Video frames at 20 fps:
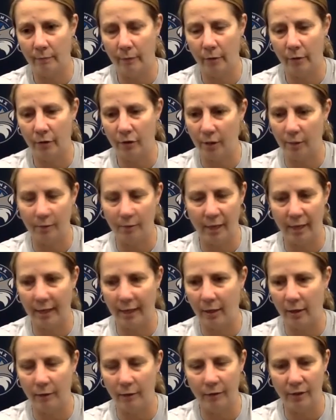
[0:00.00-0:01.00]
Sims had a
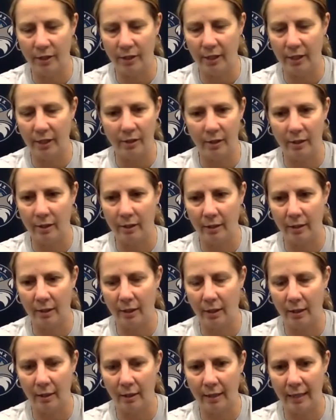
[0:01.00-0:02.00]
hell of a season
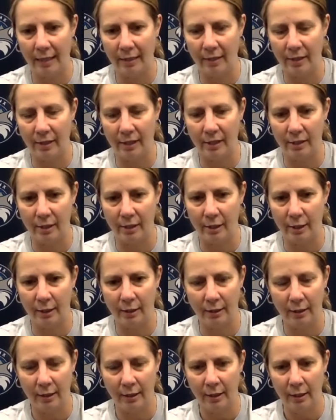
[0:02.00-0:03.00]
that season.
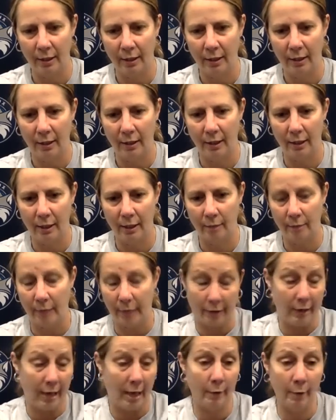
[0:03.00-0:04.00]
And I
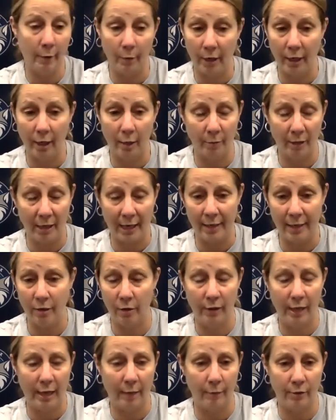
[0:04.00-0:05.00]
don't know how we won it, but I know
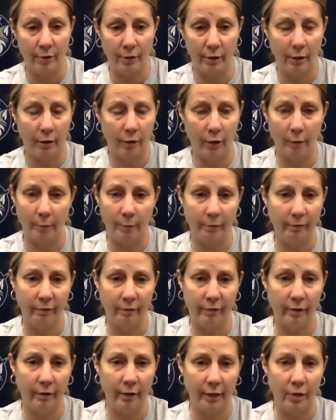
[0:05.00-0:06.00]
that was an incredibly
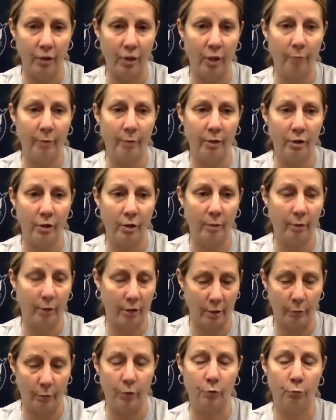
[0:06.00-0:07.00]
fulfilling championship because
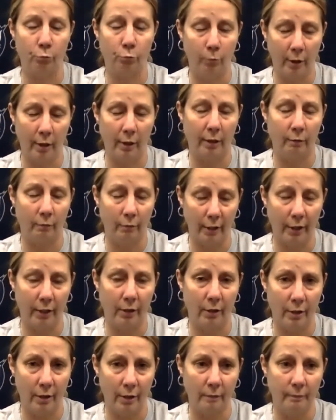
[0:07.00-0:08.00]
it was really, really
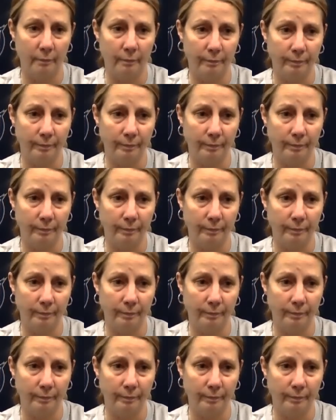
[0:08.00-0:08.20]
hard.